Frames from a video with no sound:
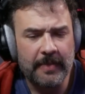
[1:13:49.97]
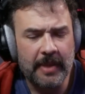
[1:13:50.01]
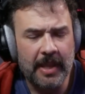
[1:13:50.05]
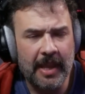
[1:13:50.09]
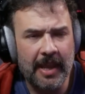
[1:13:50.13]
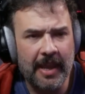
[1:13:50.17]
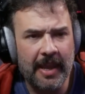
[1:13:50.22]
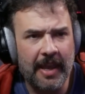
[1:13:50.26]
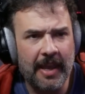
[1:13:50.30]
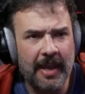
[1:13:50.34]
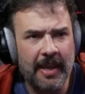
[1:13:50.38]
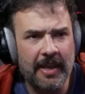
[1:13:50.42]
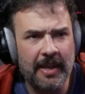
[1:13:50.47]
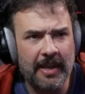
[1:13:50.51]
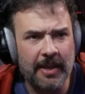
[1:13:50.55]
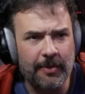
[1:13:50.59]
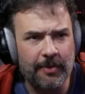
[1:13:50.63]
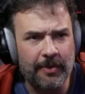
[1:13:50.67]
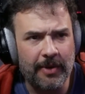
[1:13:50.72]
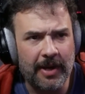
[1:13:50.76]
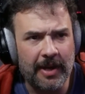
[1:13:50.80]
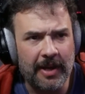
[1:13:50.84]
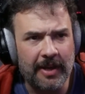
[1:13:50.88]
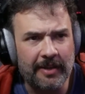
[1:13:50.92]

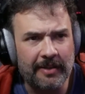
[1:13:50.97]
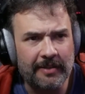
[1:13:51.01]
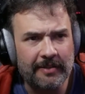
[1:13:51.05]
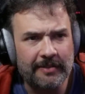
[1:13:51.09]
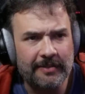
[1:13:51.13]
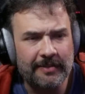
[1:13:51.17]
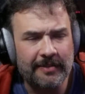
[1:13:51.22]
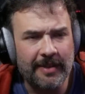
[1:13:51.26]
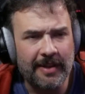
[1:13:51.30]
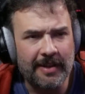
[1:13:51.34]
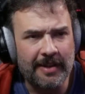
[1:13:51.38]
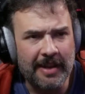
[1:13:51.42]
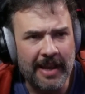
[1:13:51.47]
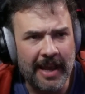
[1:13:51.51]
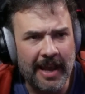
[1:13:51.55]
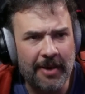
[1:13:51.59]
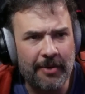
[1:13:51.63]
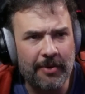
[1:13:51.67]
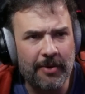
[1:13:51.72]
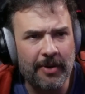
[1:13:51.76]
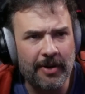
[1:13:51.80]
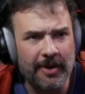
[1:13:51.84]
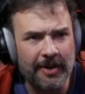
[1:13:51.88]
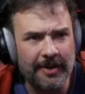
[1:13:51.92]
Anyway,
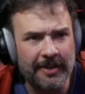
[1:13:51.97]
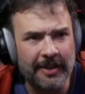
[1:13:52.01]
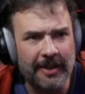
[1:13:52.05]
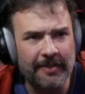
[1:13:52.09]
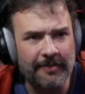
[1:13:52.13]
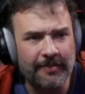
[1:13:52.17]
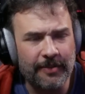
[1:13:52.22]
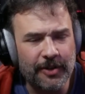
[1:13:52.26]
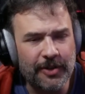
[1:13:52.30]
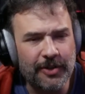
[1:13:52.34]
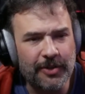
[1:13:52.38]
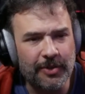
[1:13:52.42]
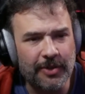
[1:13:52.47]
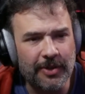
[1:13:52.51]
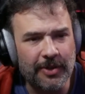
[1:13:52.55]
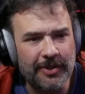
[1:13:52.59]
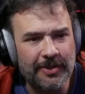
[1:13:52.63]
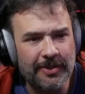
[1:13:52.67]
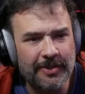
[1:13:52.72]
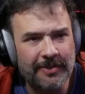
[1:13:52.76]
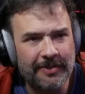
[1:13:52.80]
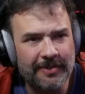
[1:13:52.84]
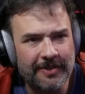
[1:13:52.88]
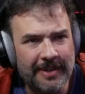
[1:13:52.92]
now we're all done for
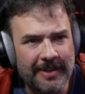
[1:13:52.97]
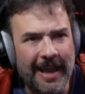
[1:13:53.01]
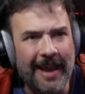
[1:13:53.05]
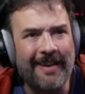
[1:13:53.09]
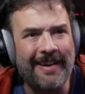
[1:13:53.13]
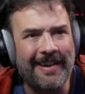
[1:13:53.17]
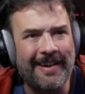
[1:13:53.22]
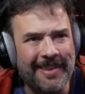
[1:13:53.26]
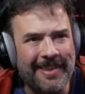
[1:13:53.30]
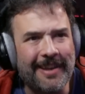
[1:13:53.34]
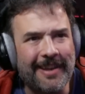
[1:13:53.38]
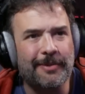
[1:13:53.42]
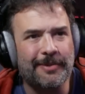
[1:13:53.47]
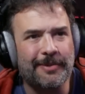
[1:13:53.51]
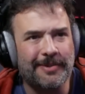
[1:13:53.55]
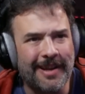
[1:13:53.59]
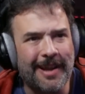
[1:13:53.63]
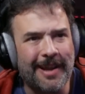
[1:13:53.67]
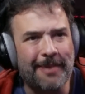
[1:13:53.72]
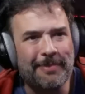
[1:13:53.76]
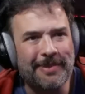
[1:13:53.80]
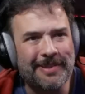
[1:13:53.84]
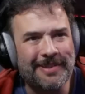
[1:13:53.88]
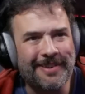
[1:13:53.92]
shores. Now I think it was
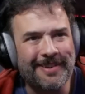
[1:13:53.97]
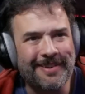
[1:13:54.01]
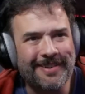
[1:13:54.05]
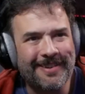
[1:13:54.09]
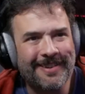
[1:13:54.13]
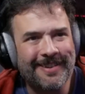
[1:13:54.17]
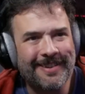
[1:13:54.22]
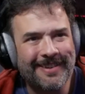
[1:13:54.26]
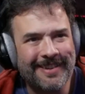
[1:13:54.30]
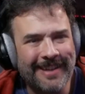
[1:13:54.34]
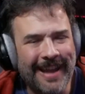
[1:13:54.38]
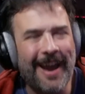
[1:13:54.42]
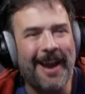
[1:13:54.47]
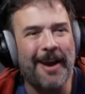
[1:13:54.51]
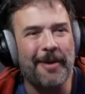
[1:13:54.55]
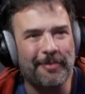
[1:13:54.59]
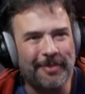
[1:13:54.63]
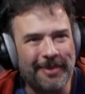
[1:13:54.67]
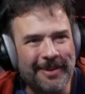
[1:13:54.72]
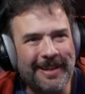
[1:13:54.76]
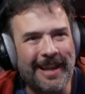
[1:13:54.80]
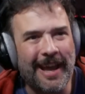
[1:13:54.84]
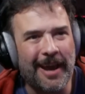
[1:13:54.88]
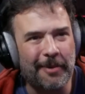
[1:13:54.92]
an episode. Now
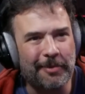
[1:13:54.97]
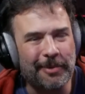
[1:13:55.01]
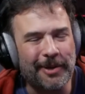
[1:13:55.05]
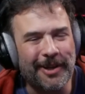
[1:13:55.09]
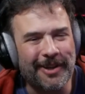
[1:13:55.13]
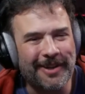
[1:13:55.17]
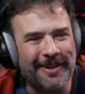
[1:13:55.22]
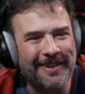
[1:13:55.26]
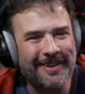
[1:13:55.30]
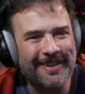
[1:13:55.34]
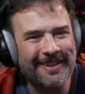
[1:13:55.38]
I'm good.